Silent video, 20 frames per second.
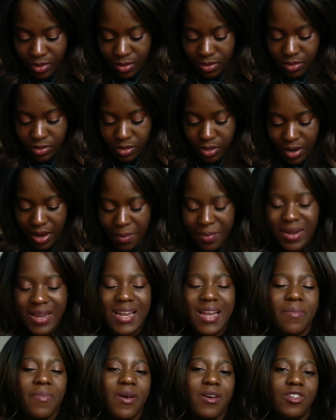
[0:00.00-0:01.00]
So I'm a
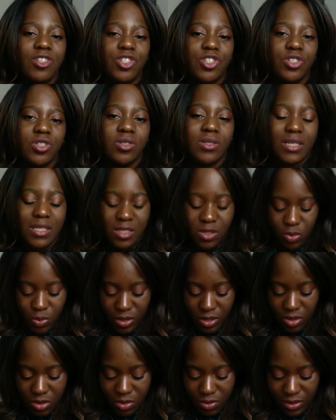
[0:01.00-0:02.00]
little bit unsure as to
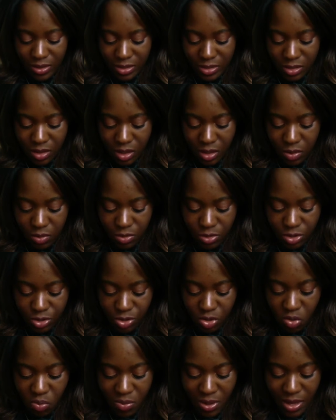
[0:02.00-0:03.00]
whether or not this colour will
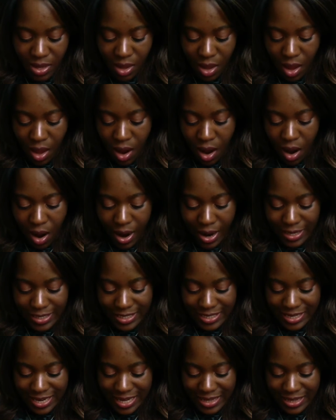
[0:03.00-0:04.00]
suit me. I
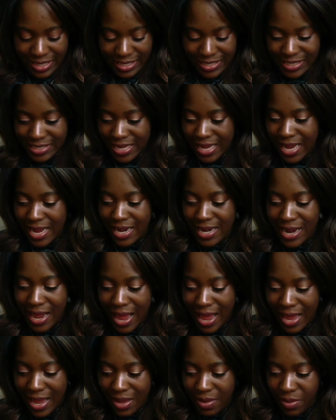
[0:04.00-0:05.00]
did get this in
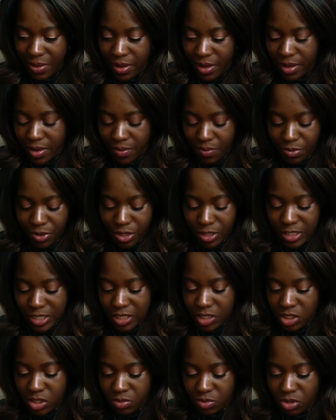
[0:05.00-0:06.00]
a
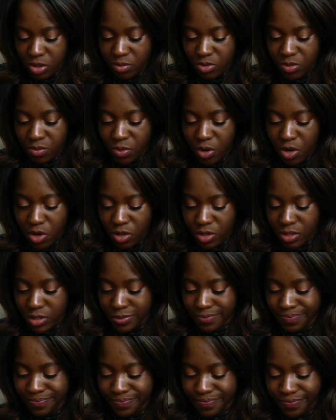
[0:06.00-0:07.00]
beauty subscription
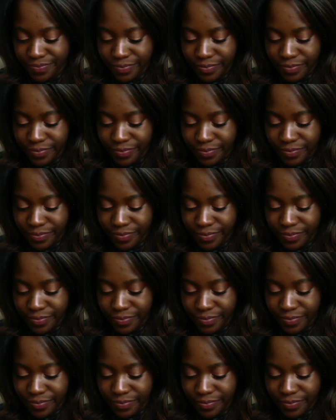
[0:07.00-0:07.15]
box.